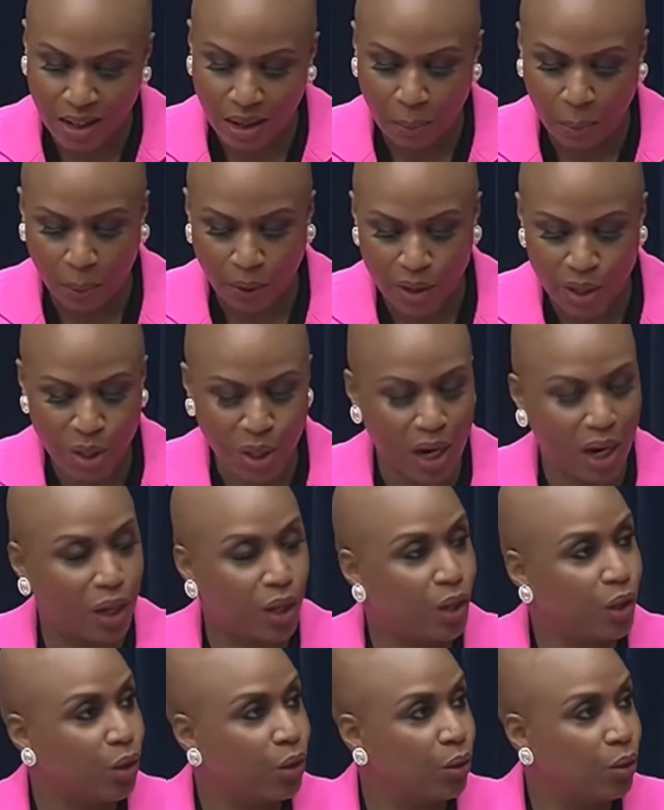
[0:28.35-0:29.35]
appreciate
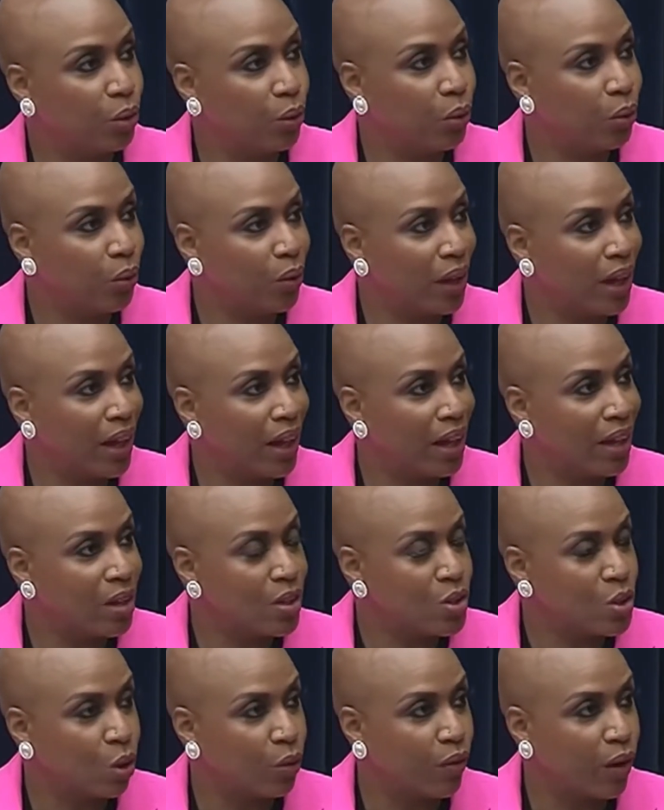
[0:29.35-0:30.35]
you
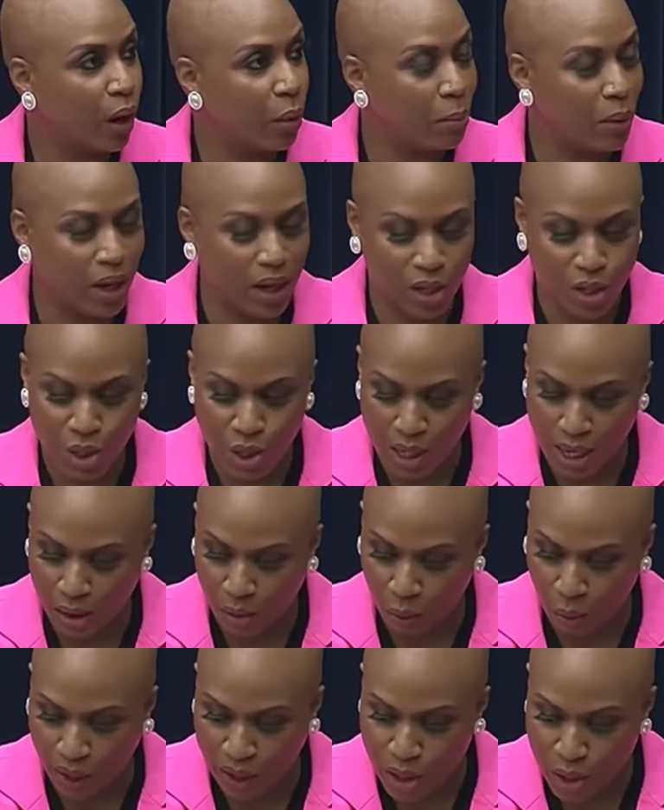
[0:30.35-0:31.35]
so very much, and
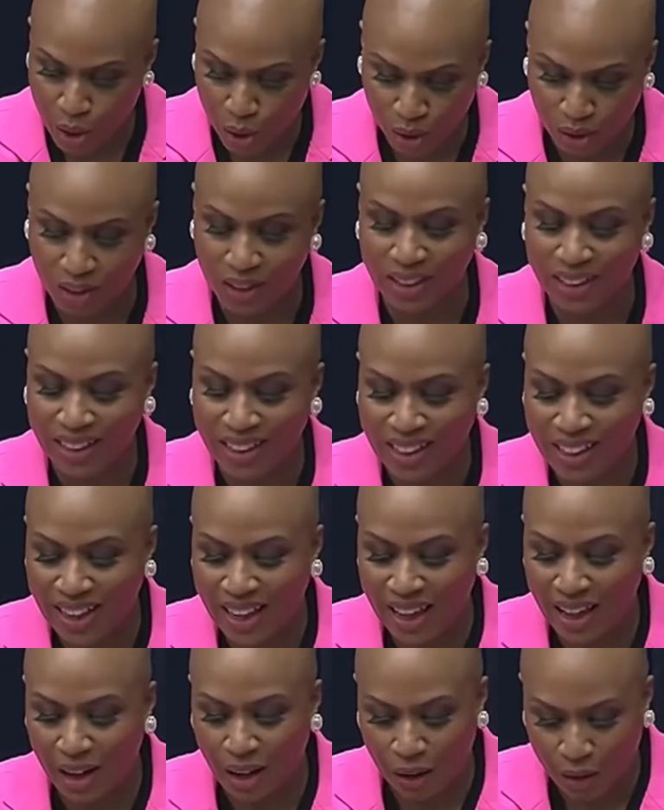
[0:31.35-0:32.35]
Rachel
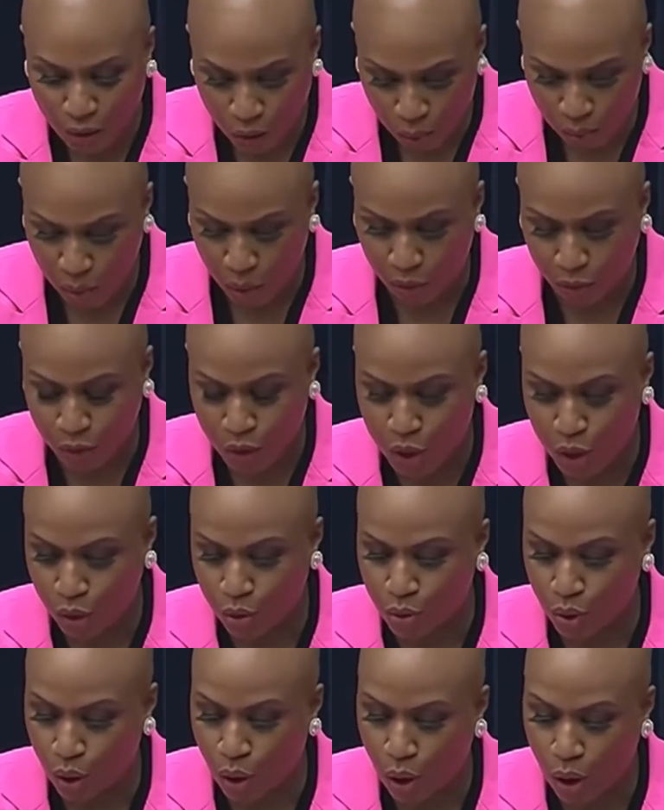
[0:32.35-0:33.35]
and your beautiful
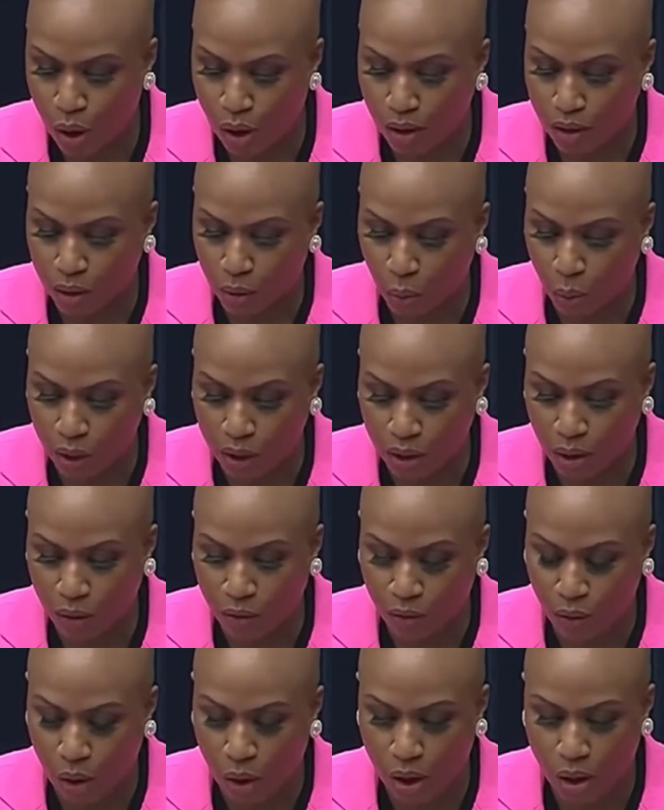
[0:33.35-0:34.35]
children, Carl and Willow,
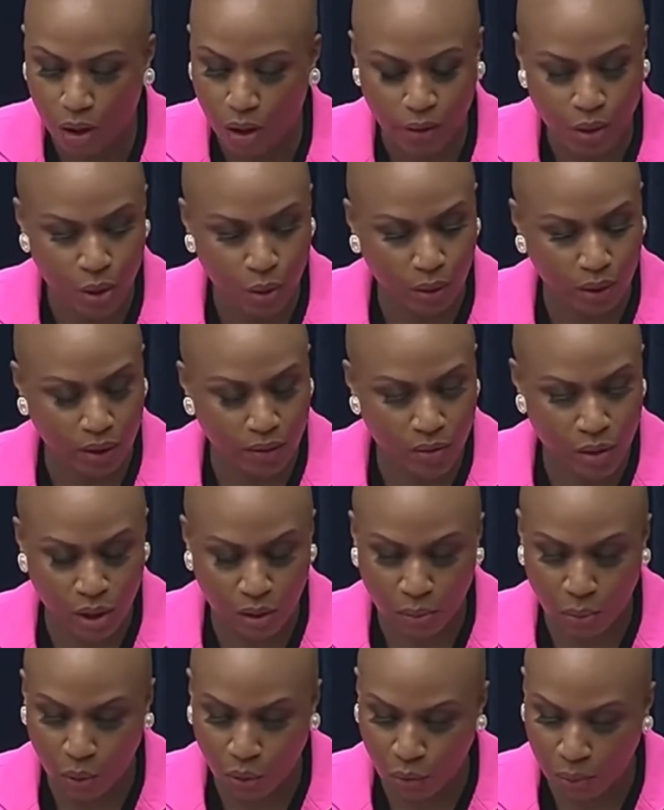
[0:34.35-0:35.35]
for all that you give to the
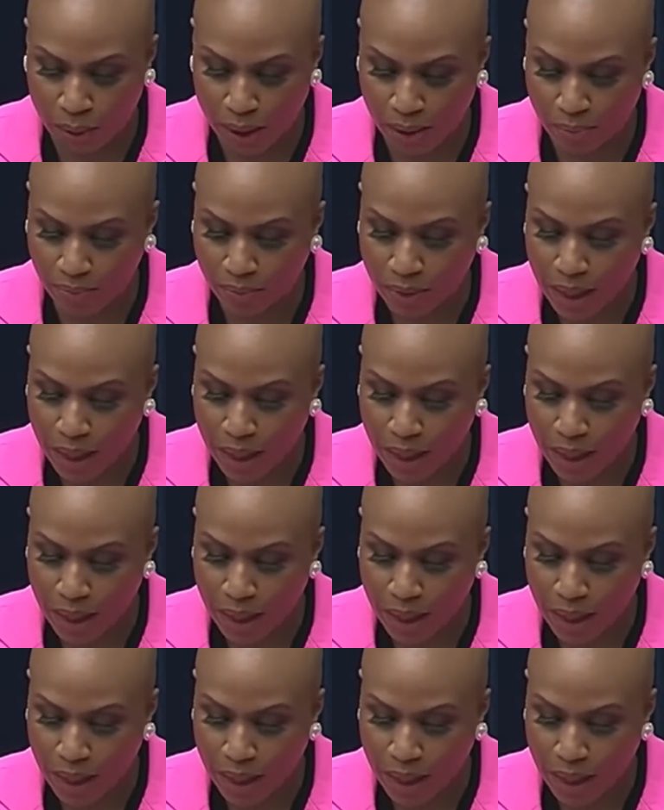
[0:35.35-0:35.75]
movement.